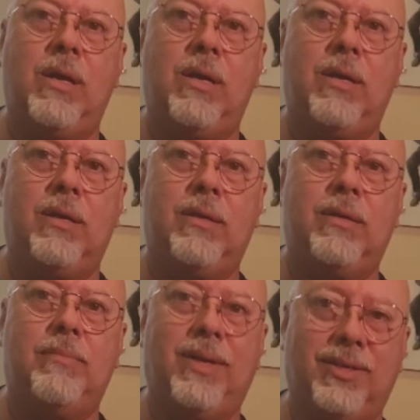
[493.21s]

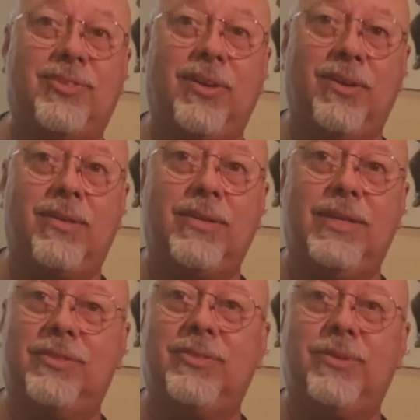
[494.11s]
my song,
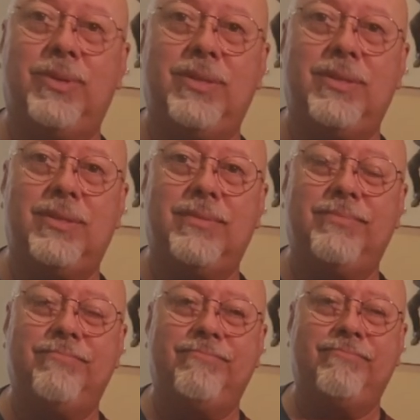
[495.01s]
It's So Easy.
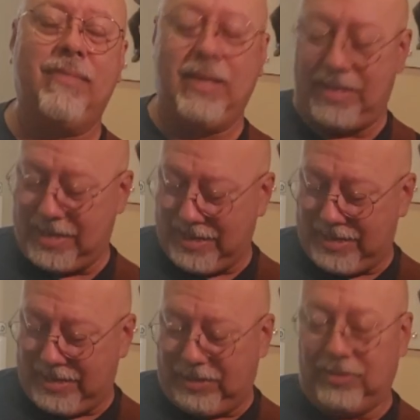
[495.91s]

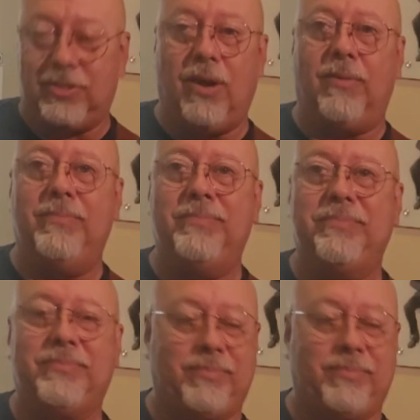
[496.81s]
So,